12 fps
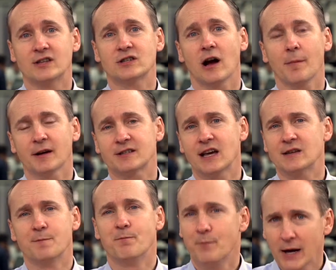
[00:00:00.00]
Starbucks has
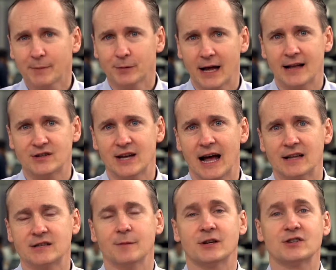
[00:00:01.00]
big plans to
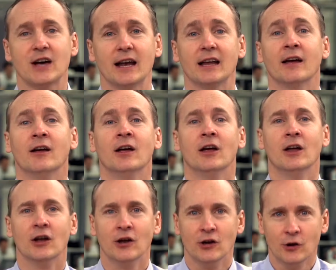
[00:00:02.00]
add some exciting
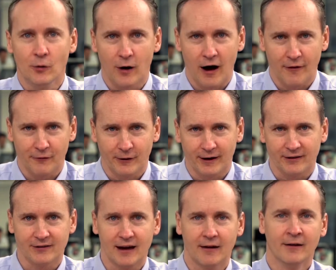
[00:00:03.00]
new
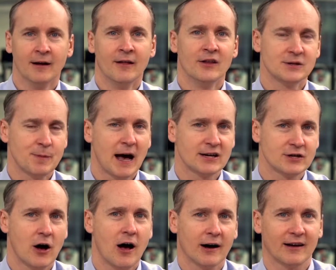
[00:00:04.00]
offerings. Now, this past
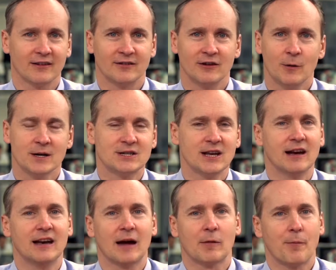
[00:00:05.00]
August, USA
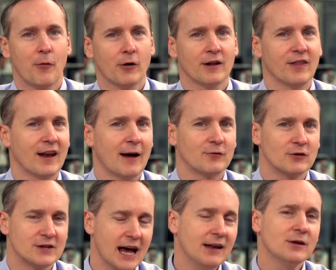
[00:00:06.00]
Today reported that after
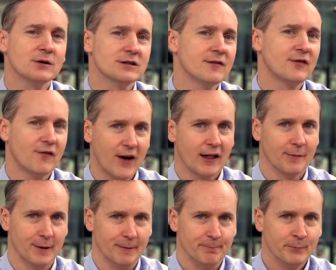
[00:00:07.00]
10 years of
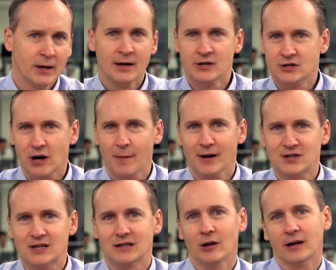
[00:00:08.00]
development, Starbucks
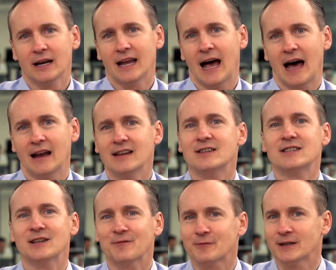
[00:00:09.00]
is looking to add a
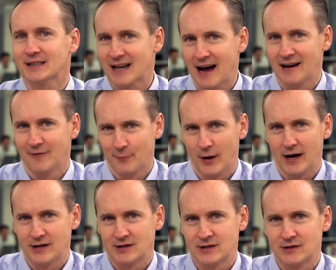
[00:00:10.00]
different kind of
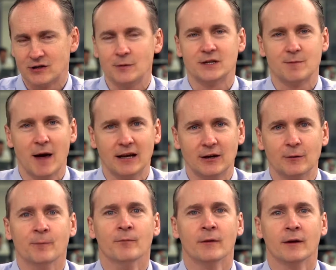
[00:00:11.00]
buzz to its menu
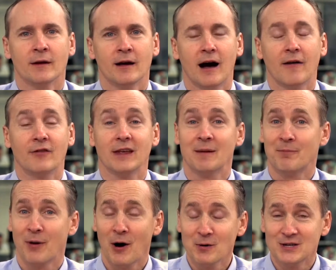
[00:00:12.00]
of the
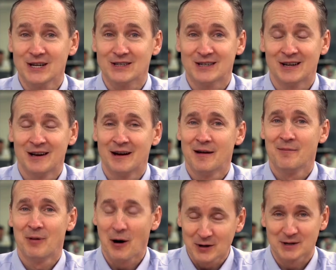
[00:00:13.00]
potent,
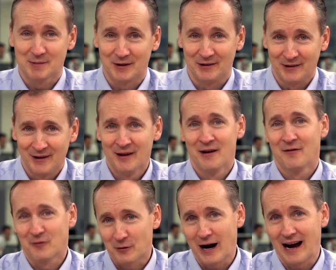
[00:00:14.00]
potable
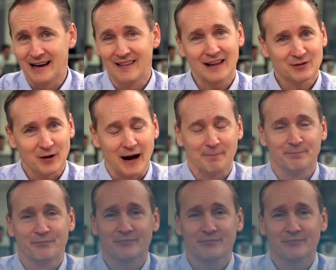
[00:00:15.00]
variety. That's right.